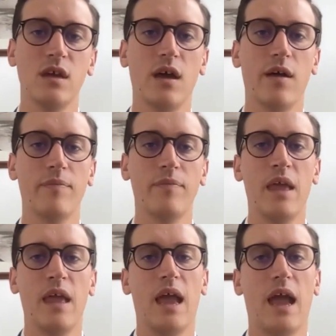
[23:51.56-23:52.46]
And
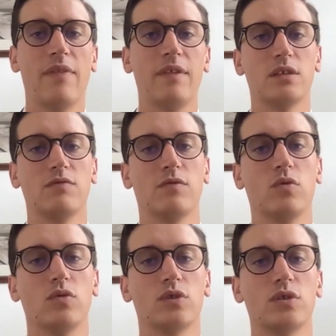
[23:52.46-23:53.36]
this, of
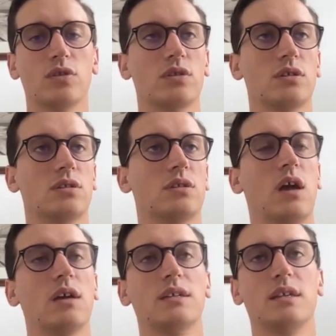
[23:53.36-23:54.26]
course,
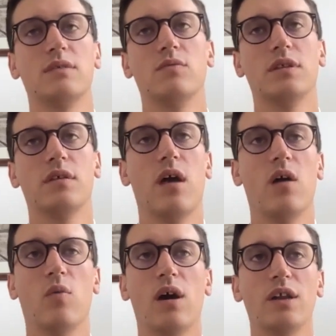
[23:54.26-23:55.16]
ties in with
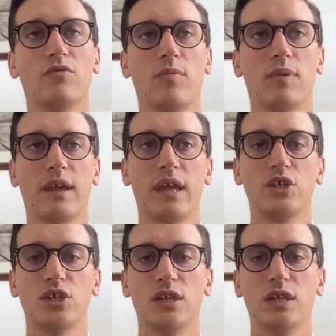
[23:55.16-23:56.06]
a wider
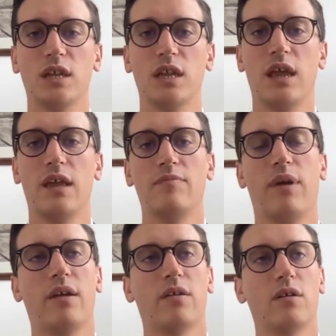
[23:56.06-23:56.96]
obligation in
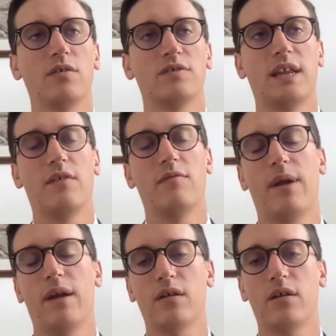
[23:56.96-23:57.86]
paragraph set out in
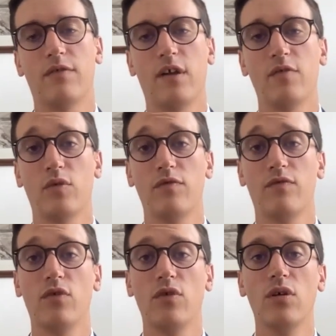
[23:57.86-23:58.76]
paragraph
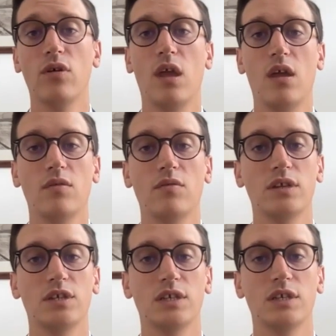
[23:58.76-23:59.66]
5.4,
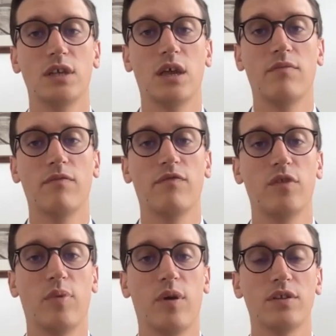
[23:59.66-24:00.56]
which is for
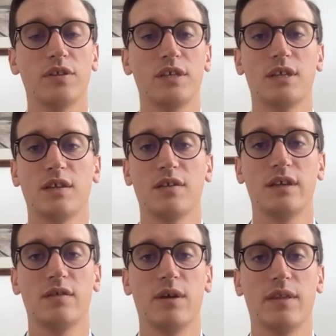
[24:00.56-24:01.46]
the parties to
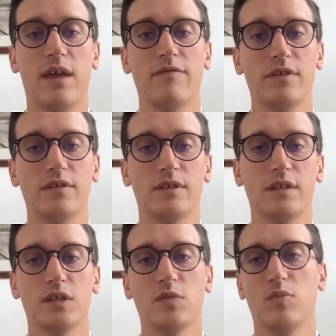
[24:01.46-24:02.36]
consider whether evidence
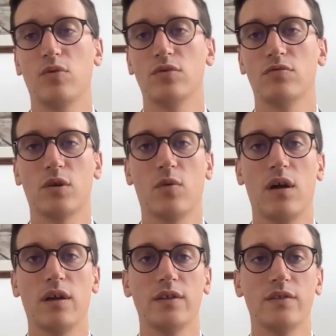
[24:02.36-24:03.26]
and support's
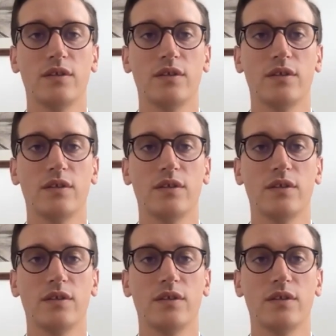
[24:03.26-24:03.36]
required.